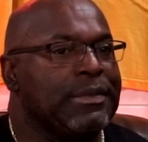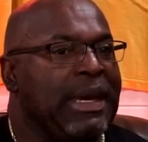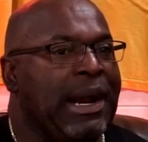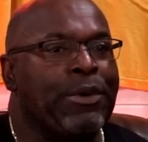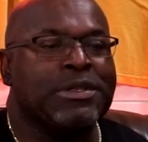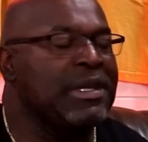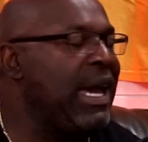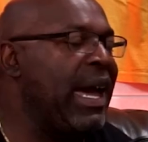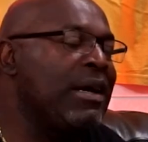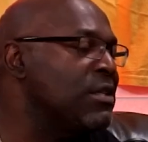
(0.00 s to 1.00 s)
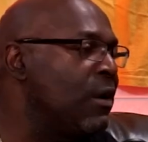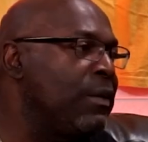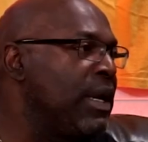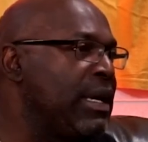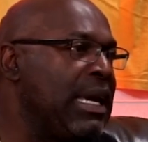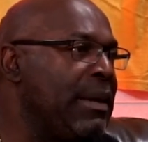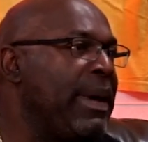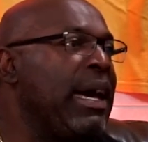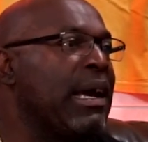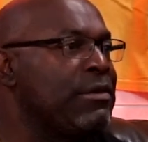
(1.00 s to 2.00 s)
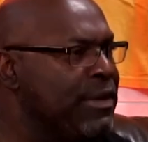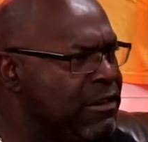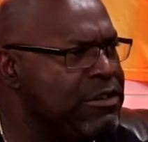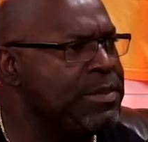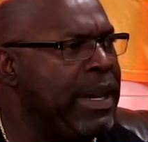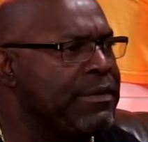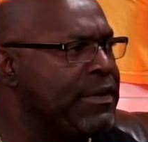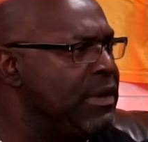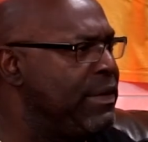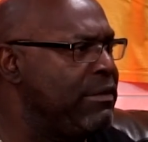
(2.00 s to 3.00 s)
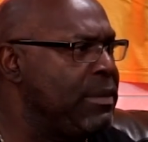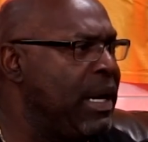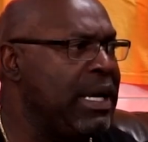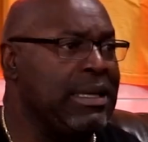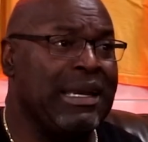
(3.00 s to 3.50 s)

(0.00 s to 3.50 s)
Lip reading: I wasn't an asshole when I came back. I was very respectful of everybody.